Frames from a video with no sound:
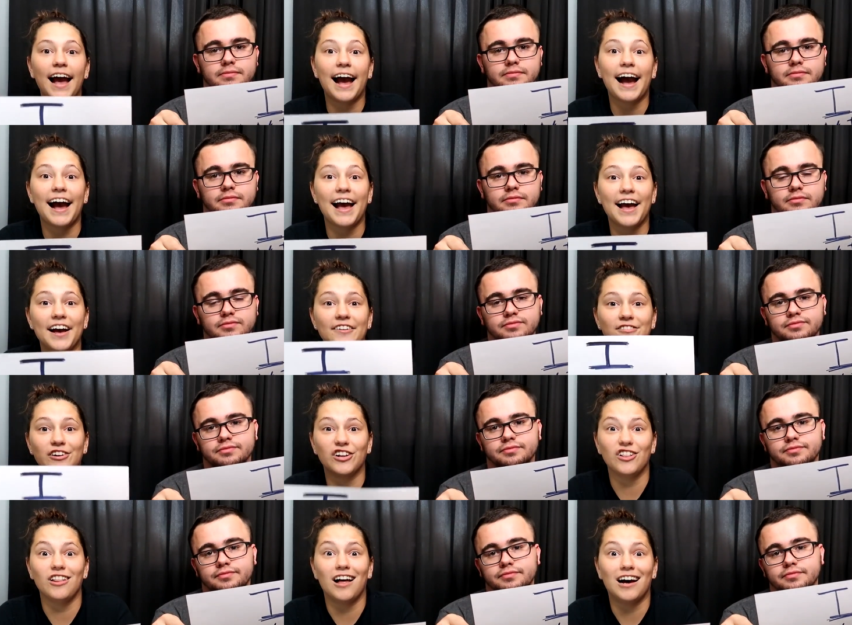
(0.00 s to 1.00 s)
Speaker 1: I have a
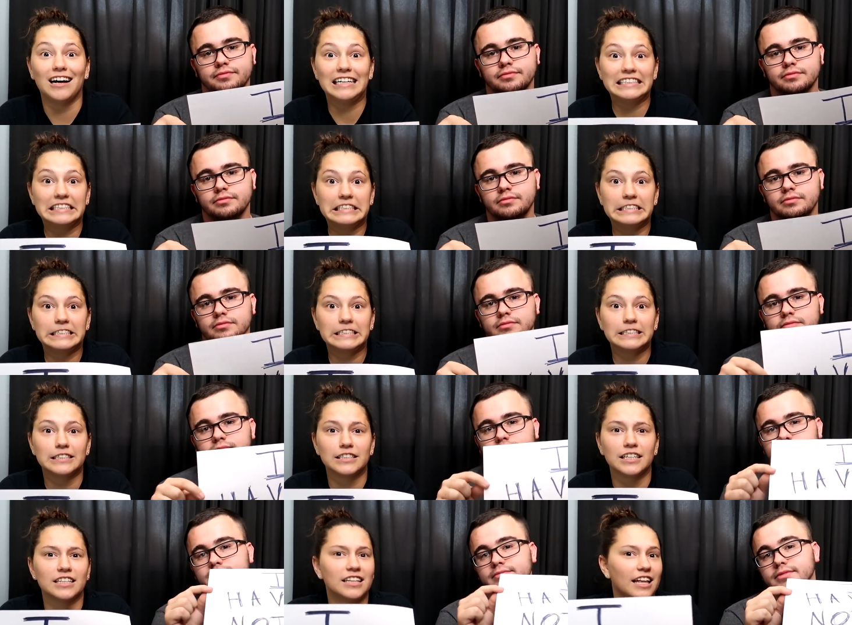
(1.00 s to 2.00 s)
lot.
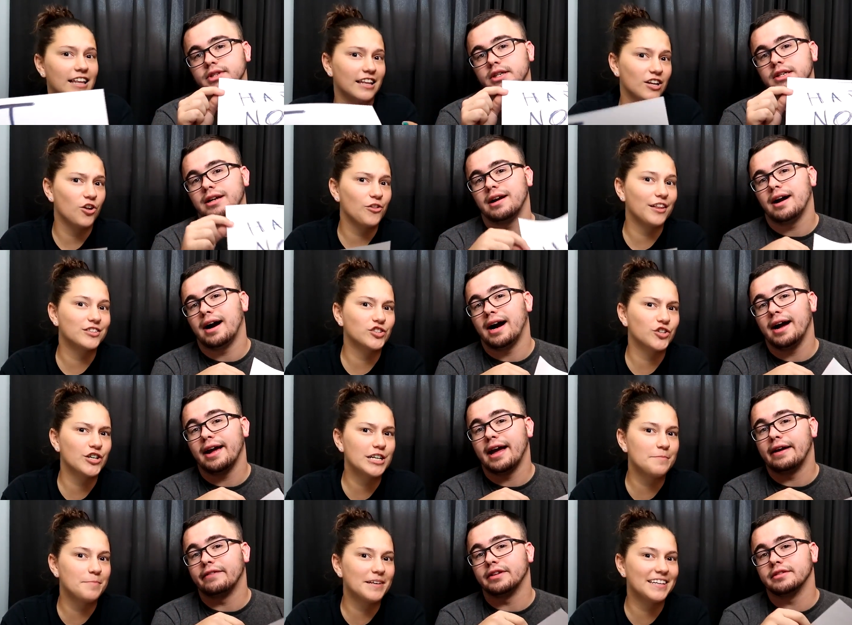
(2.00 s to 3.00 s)
Speaker 2: I know
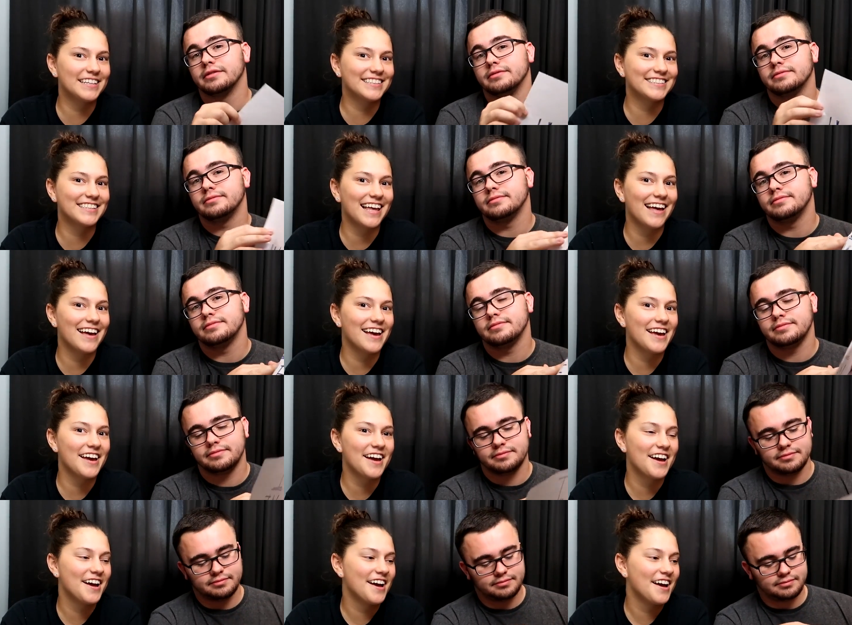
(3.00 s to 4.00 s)
Speaker 1: that's creepy to say.
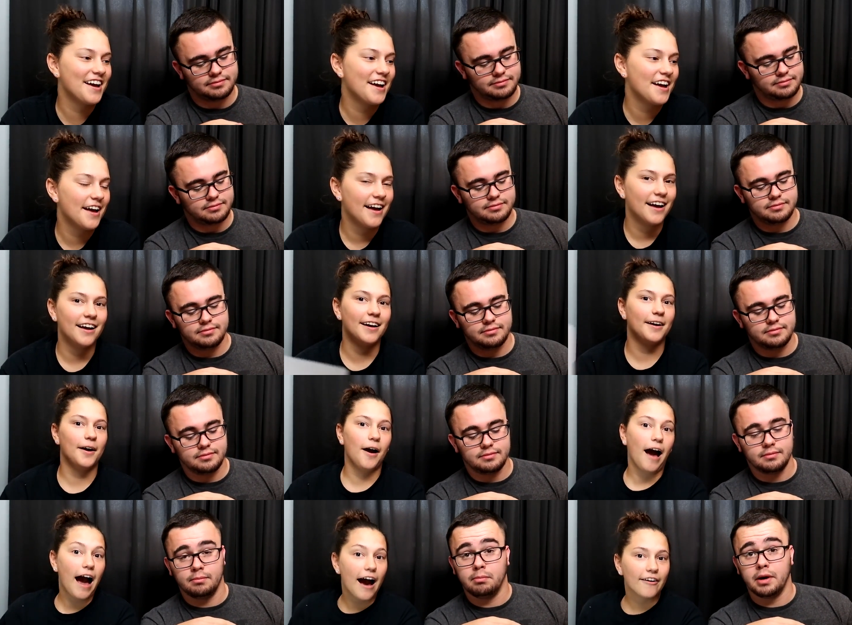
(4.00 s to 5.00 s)

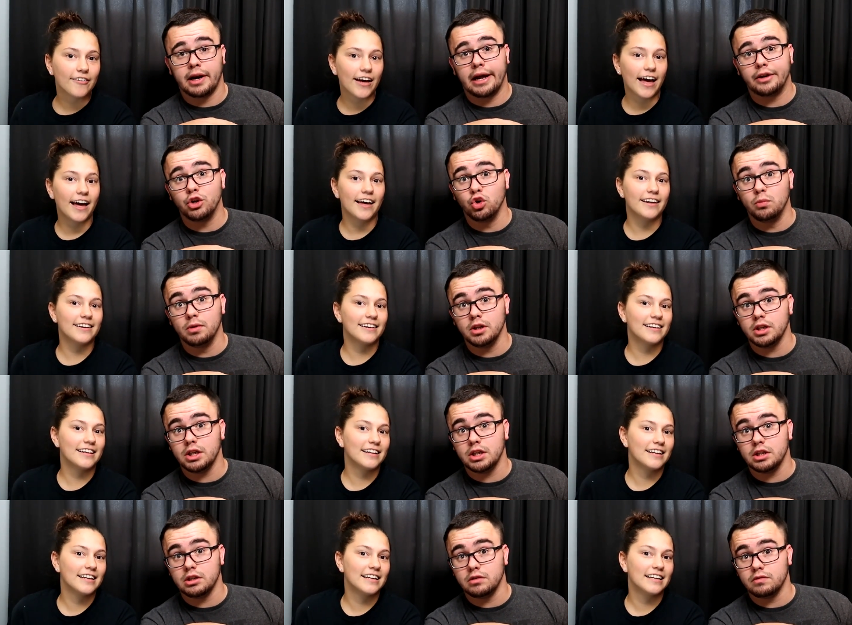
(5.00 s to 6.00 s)
Speaker 2: But I do
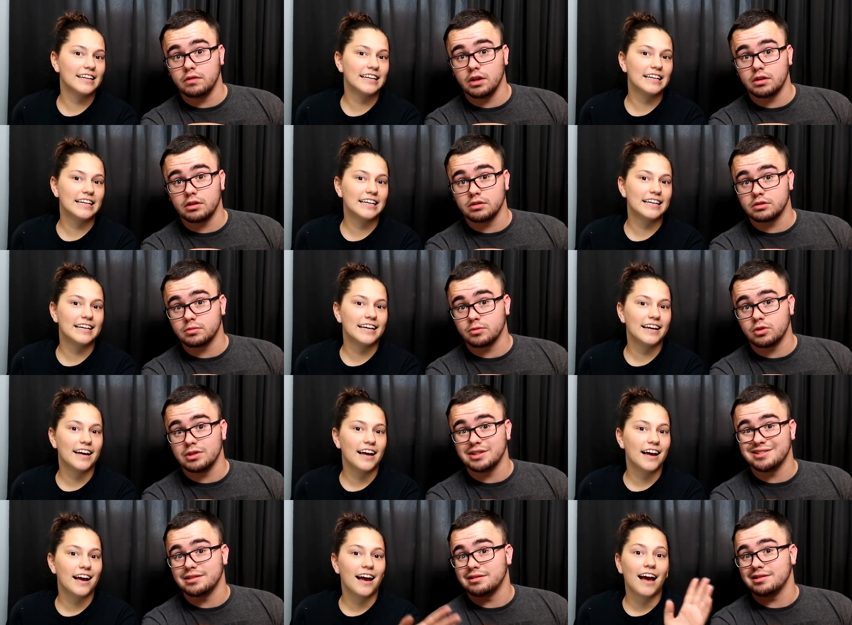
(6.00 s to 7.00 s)
believe that there's some
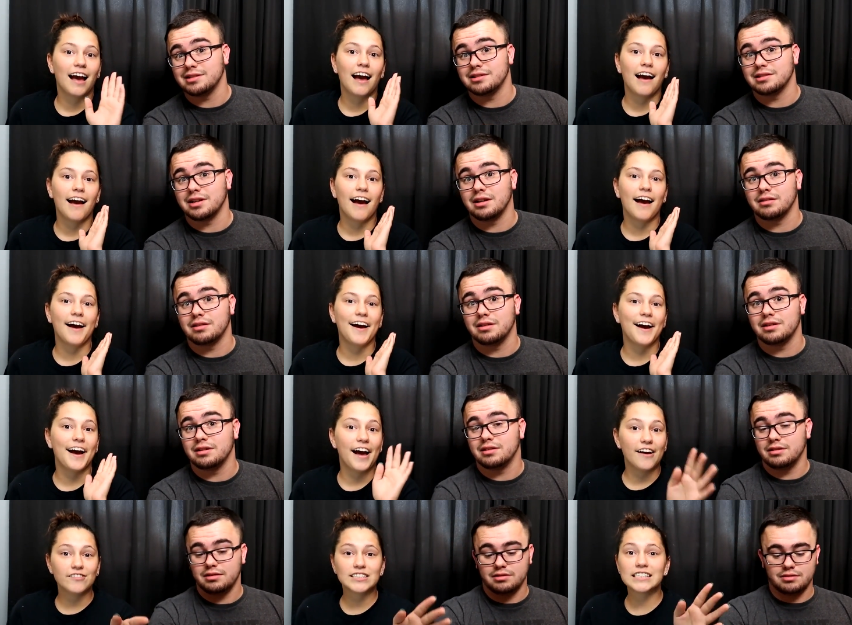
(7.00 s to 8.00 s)
crazy things out there.
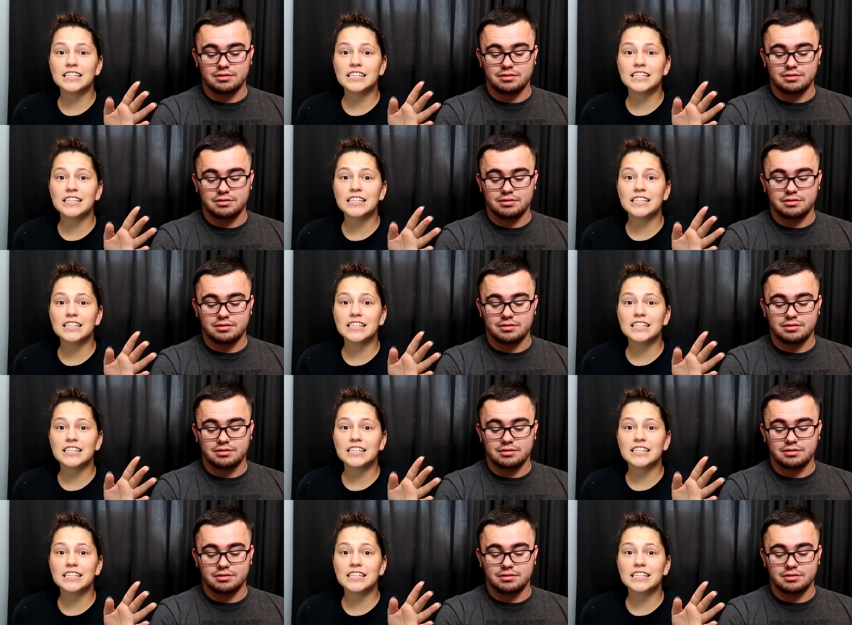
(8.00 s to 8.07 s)
Speaker 1: I've